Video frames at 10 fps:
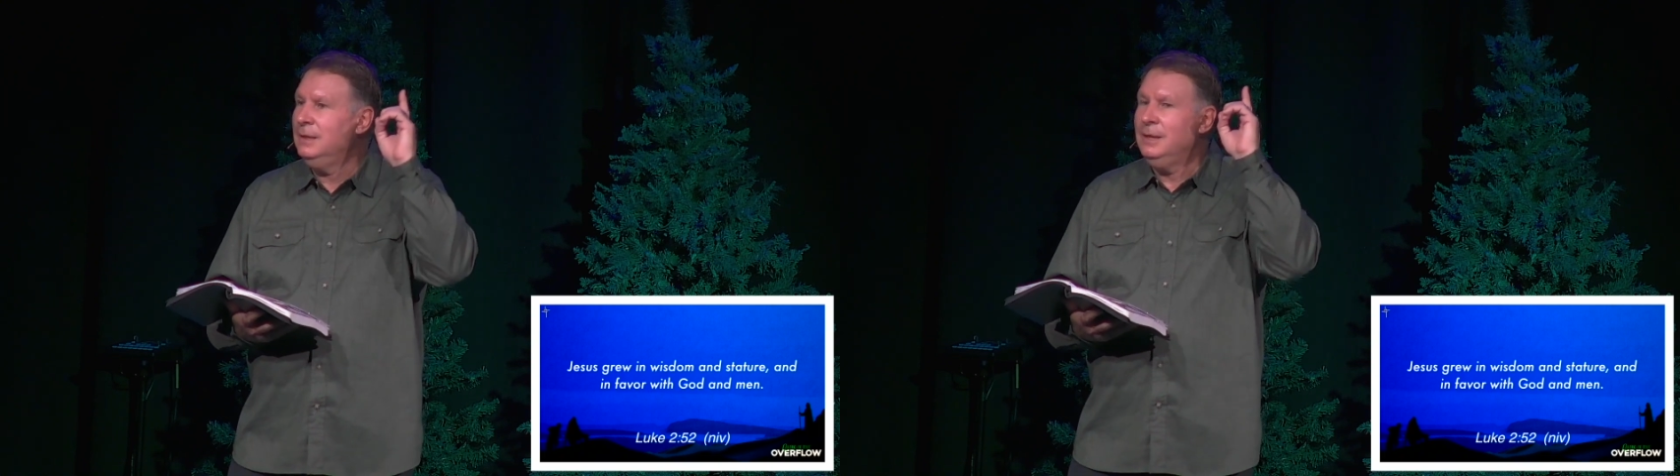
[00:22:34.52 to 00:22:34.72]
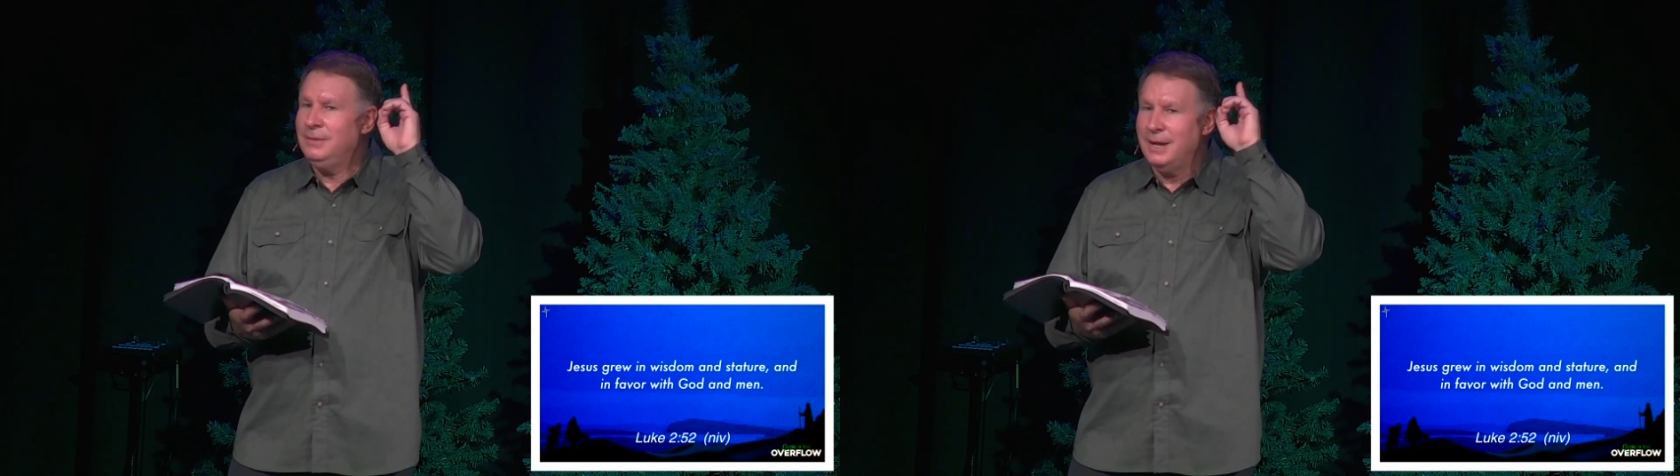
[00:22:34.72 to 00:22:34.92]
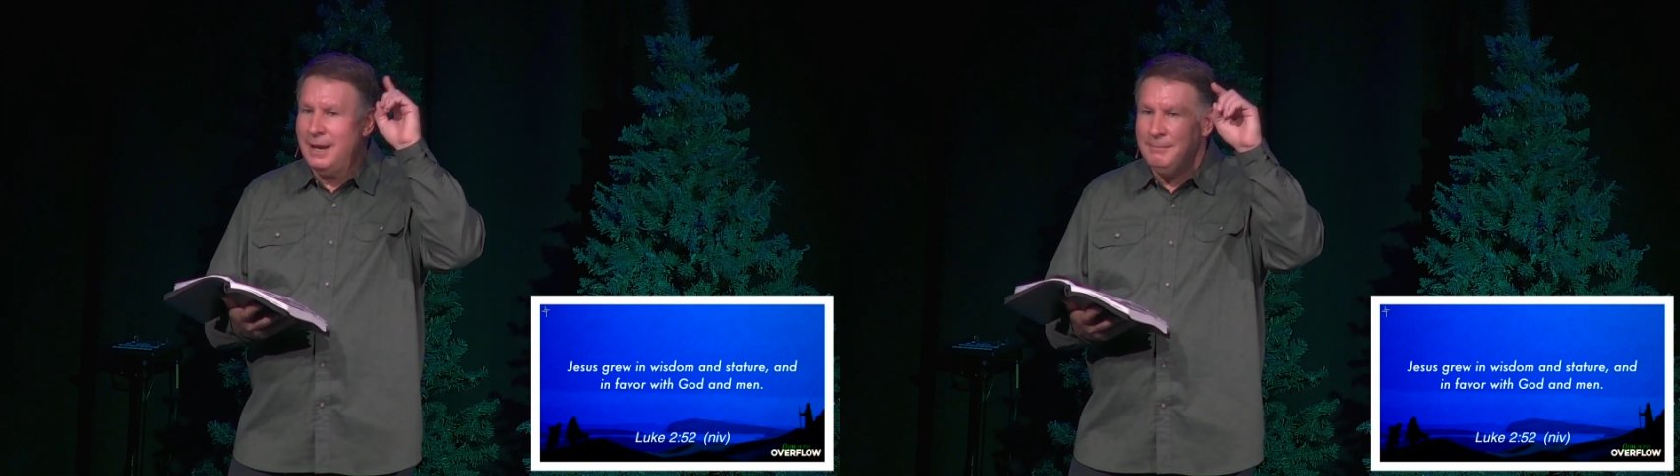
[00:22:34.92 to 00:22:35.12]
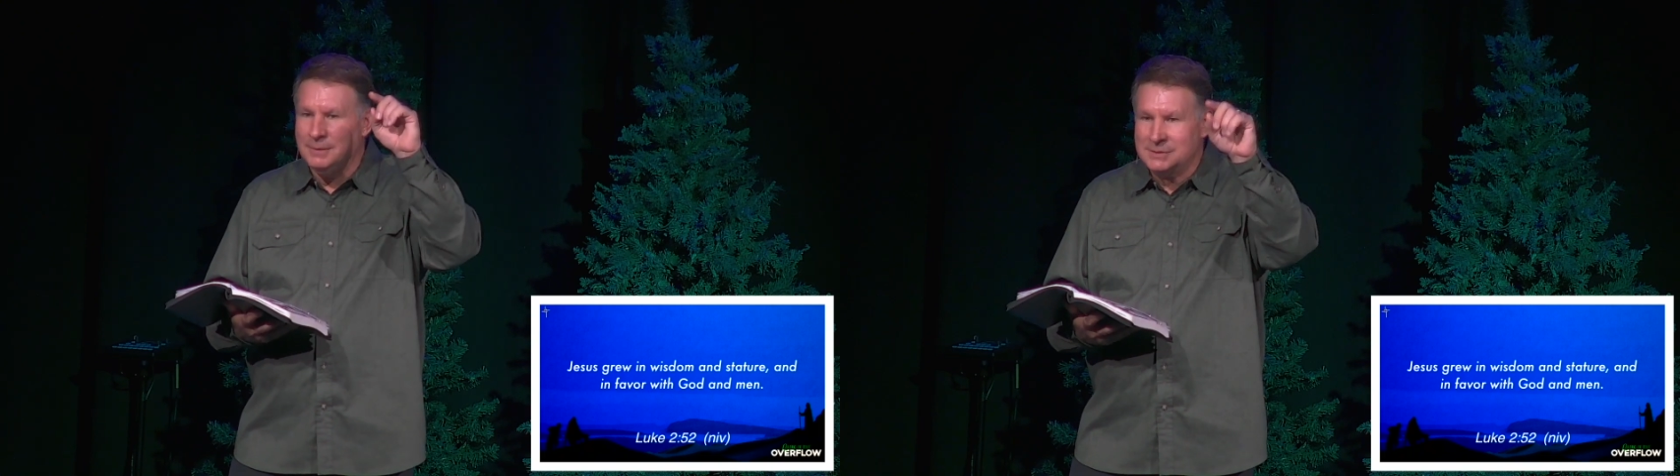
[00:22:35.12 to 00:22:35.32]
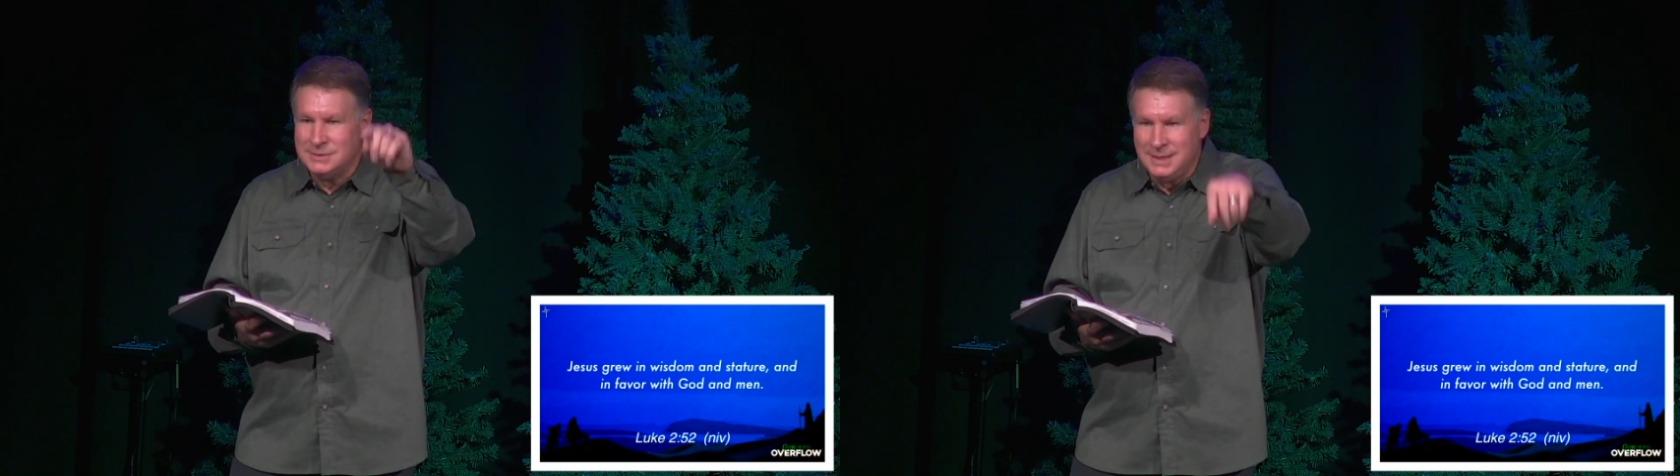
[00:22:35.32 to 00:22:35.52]
that I
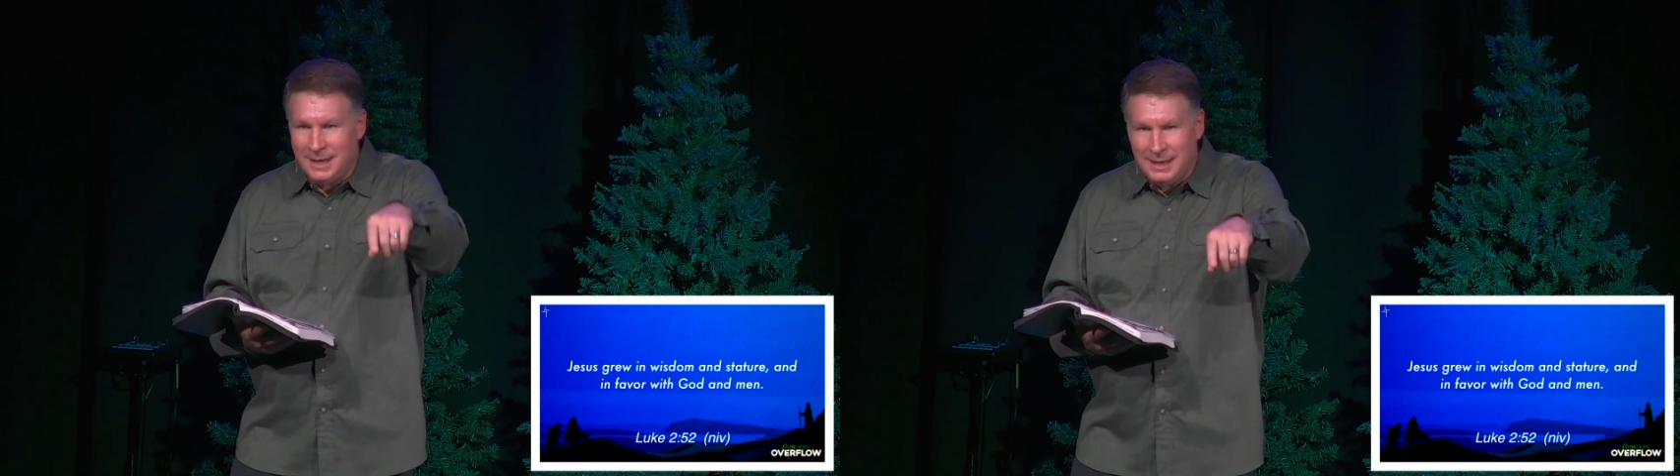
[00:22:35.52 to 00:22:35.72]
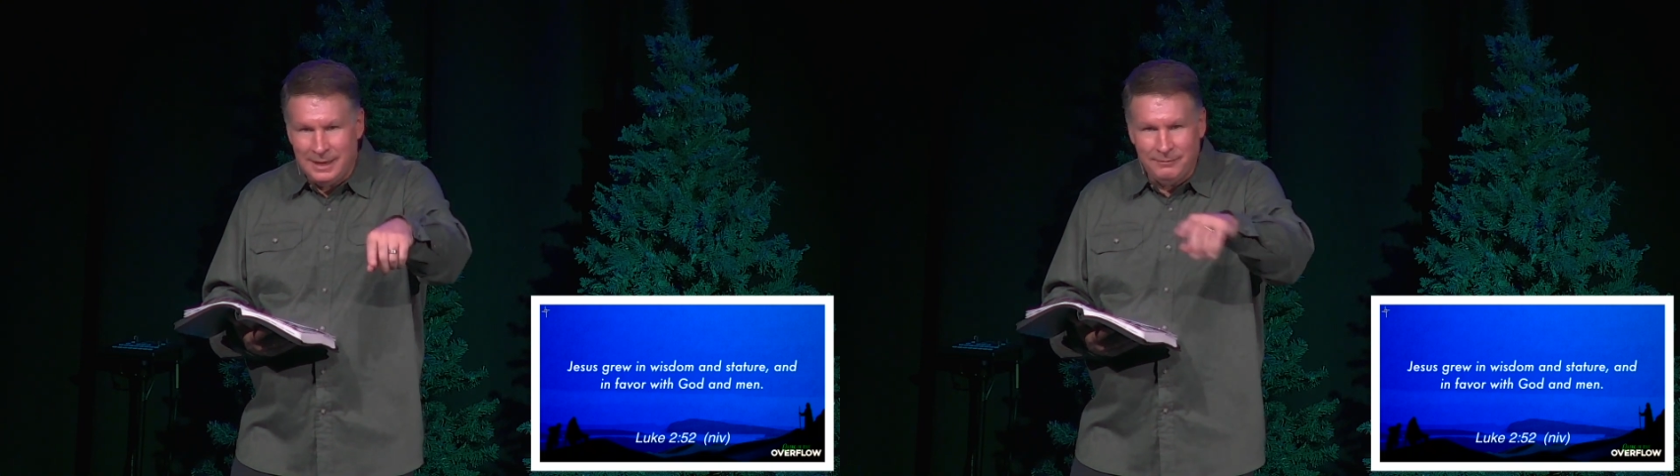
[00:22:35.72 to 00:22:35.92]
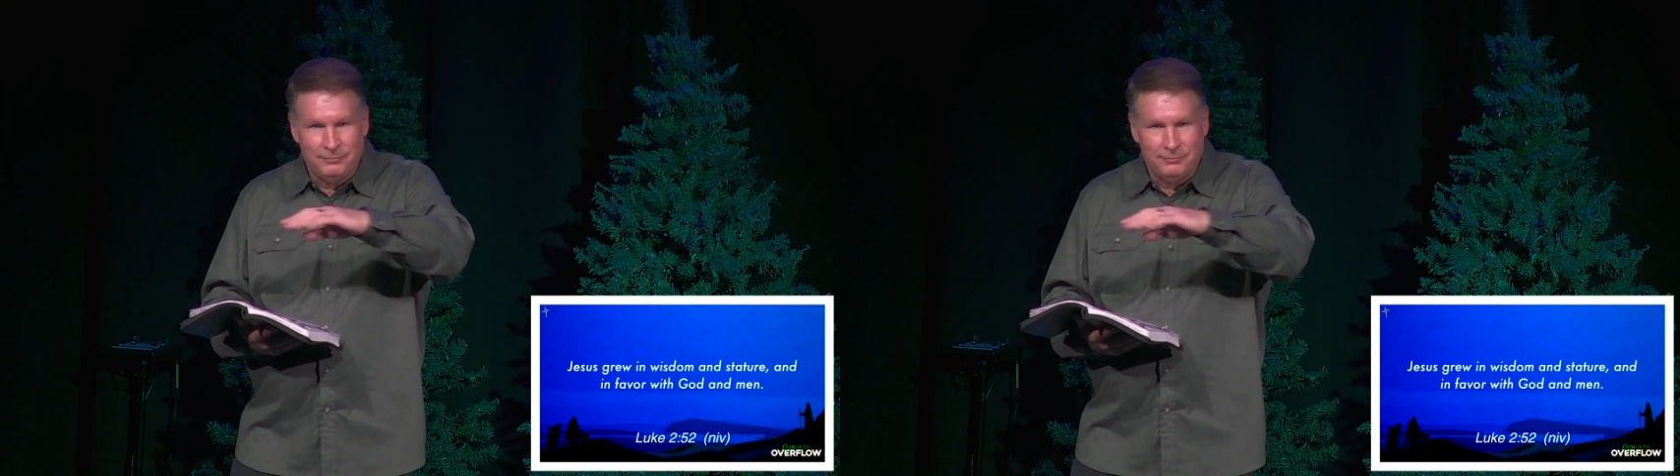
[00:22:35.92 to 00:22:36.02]
must die